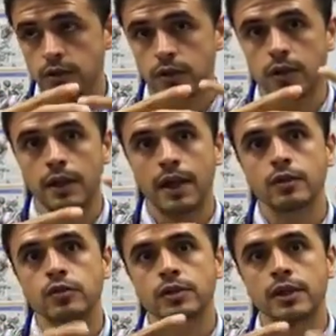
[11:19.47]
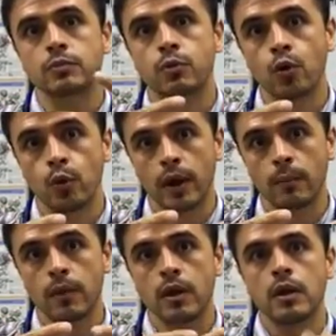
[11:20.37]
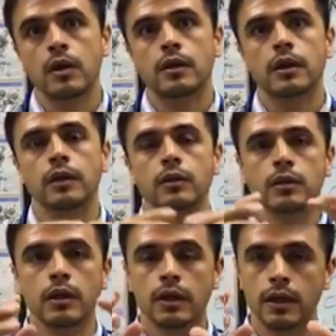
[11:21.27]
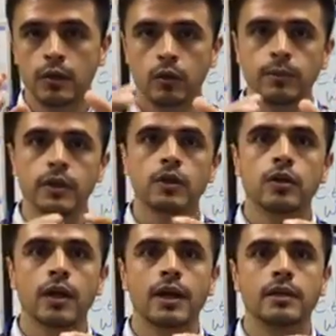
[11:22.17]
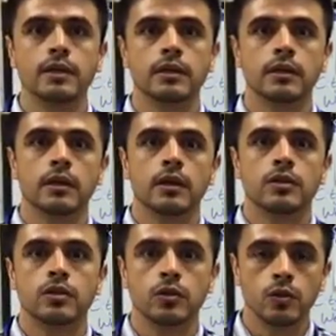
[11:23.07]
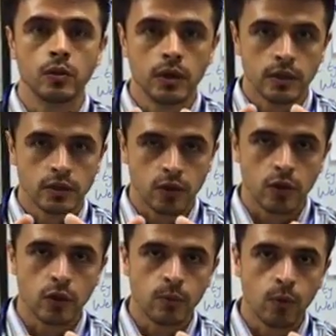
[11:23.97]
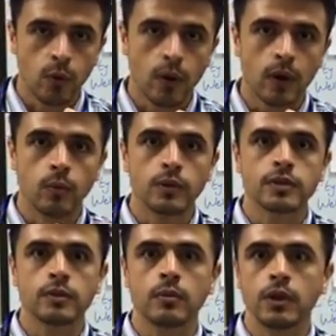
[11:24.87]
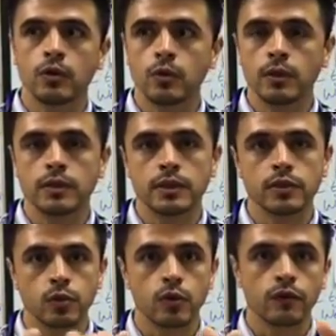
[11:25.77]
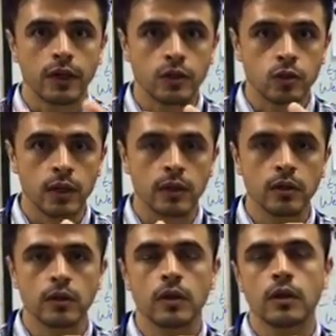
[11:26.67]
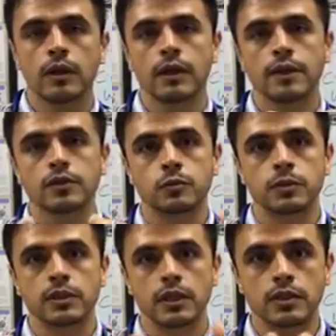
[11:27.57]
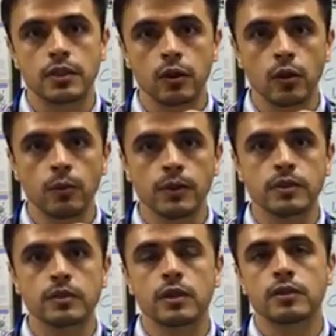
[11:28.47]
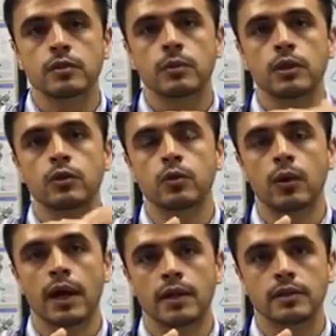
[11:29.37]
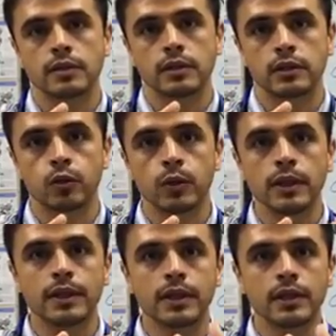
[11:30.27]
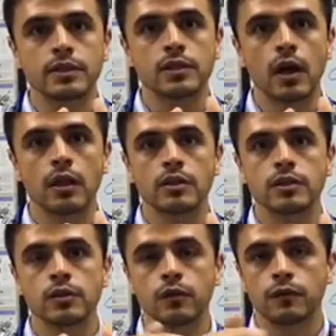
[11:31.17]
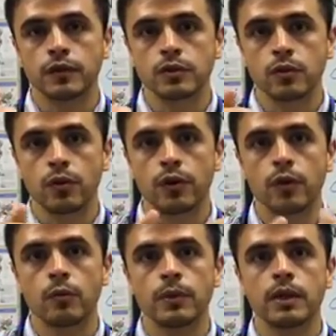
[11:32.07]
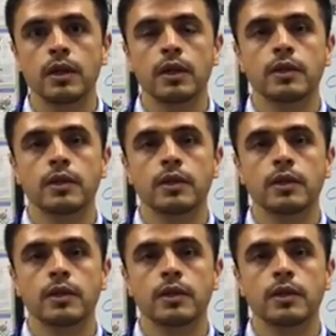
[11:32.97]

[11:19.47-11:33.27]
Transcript: starting an exercise program, then it would be a good idea to start your program with somebody who is a certified trainer, a licensed massage therapist, somebody who has a degree in kinesiology or physical therapy,